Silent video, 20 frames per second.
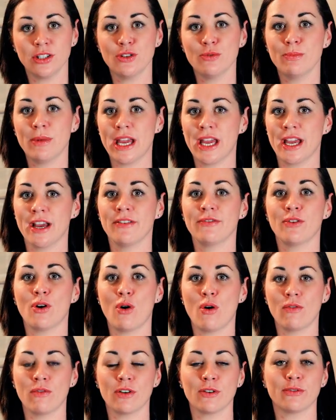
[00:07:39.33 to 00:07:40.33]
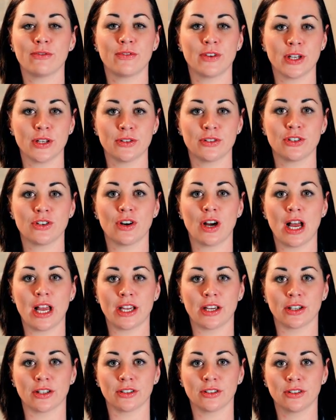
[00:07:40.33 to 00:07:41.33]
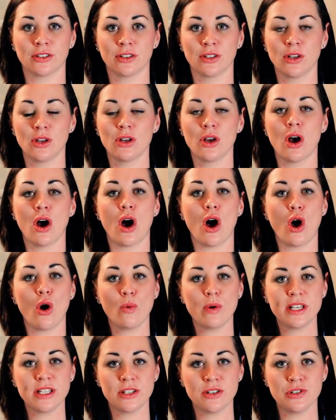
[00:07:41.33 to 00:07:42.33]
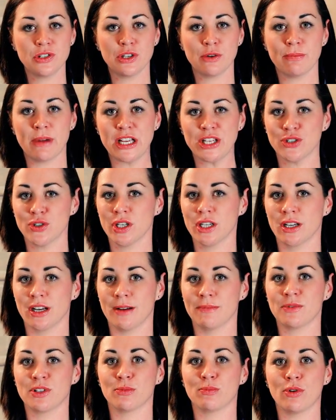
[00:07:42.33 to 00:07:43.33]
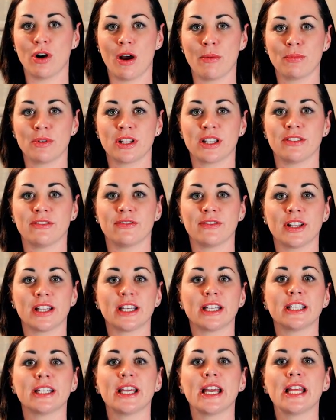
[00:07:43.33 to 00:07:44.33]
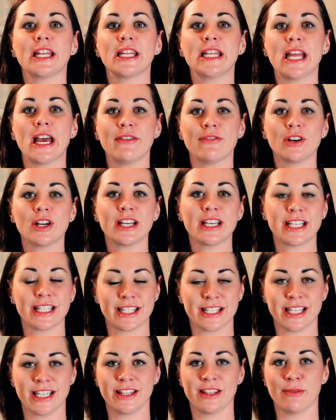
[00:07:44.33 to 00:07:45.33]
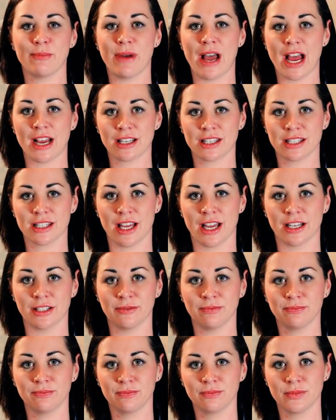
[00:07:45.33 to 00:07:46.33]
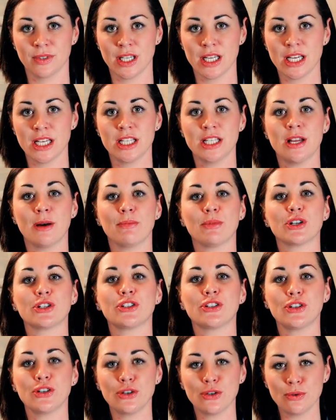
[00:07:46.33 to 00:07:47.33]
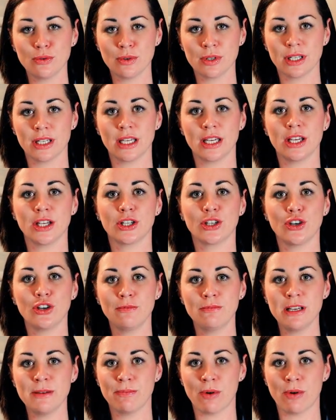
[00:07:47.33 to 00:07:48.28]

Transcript: you may have overfilled your iron. Always use your measuring cup to properly fill it and never exceed the max line. Number 2, it could be